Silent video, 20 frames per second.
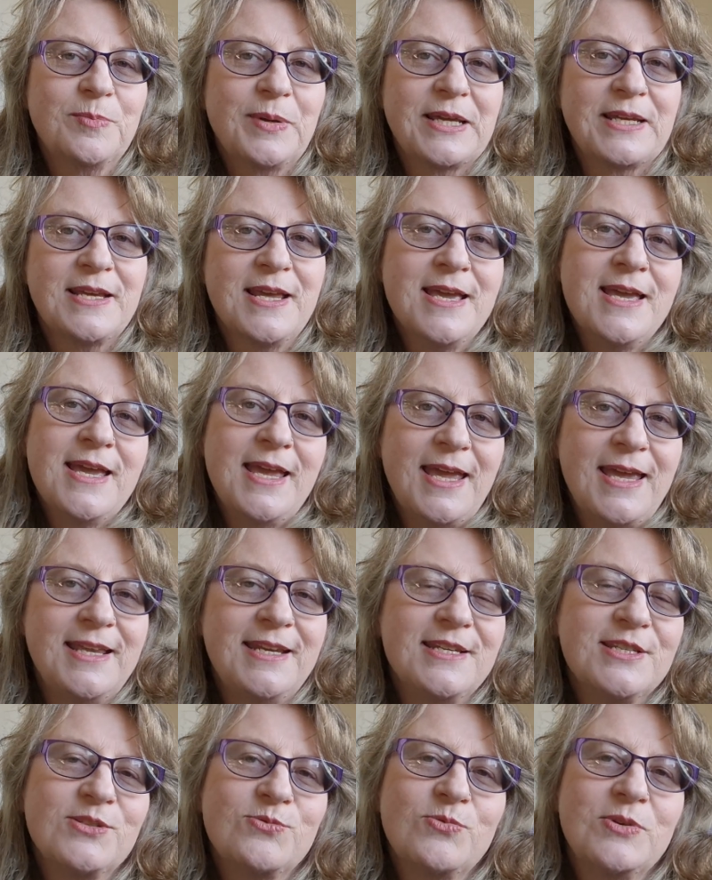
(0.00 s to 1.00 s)
But it
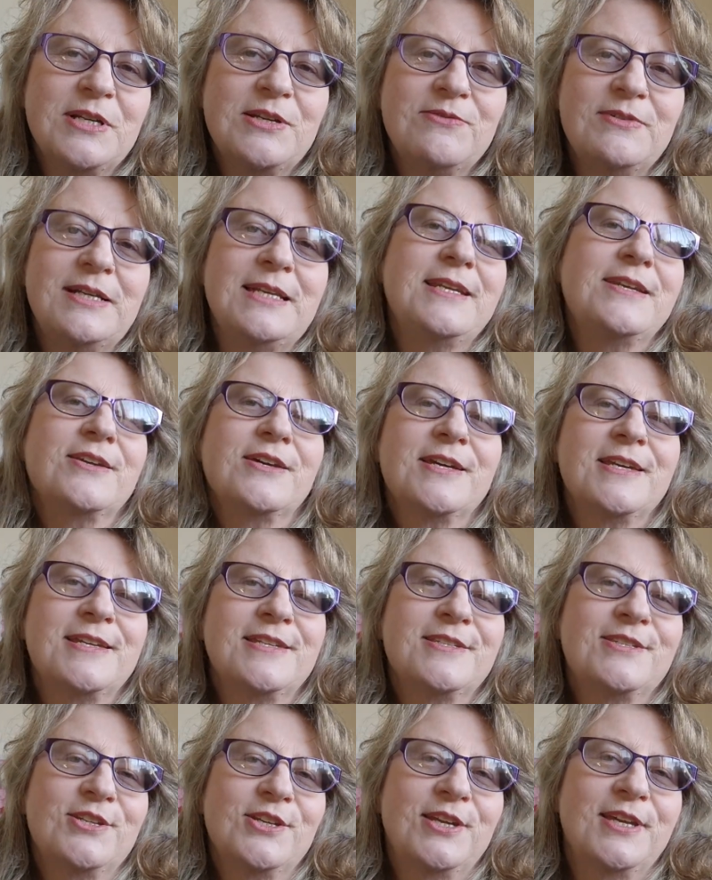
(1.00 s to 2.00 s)
is really, really
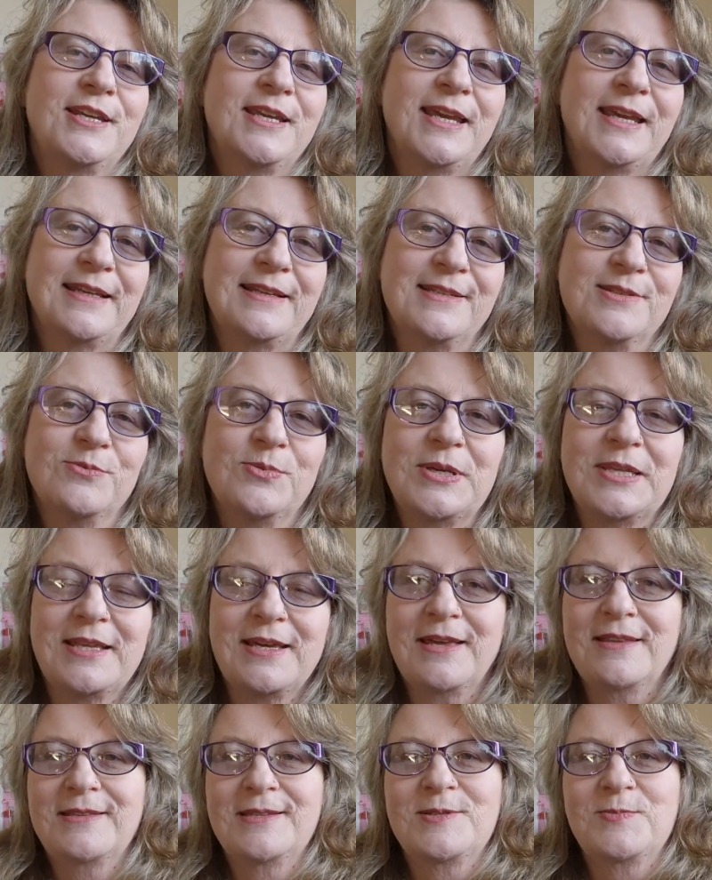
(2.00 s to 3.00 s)
nice to connect with
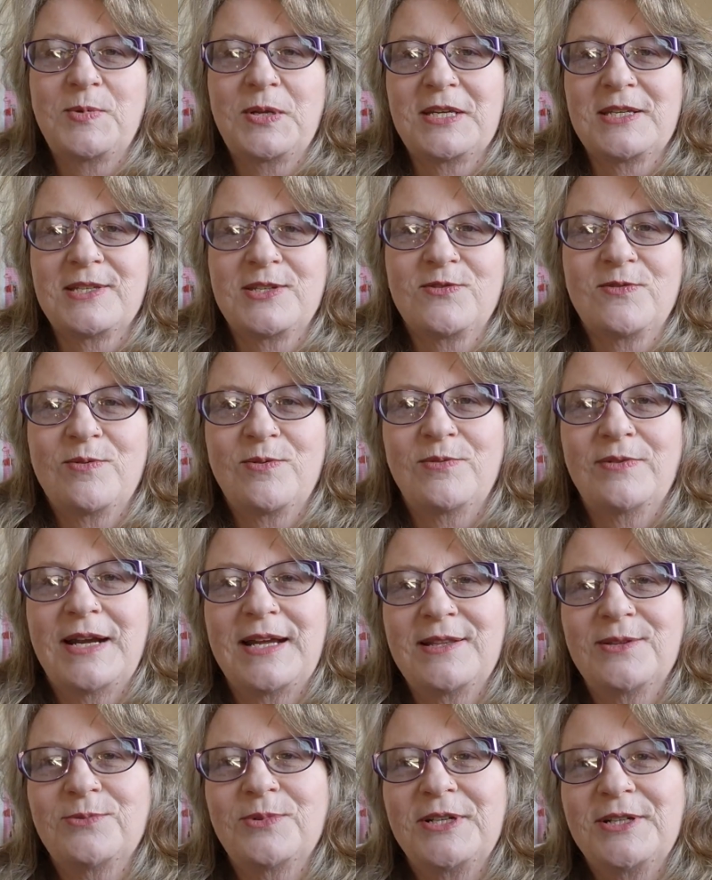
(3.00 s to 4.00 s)
other spinners from
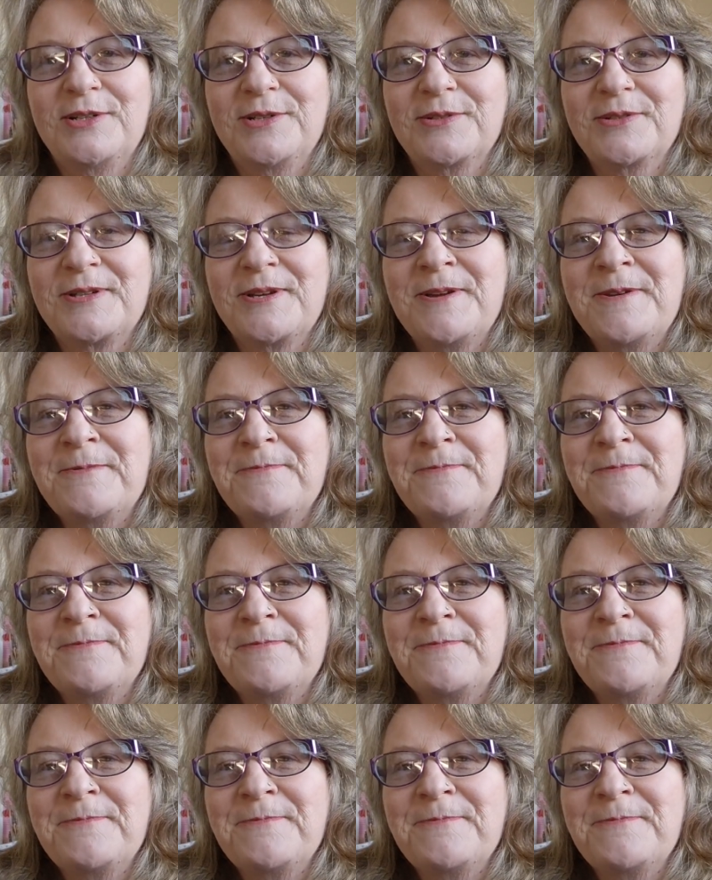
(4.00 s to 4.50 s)
around the world.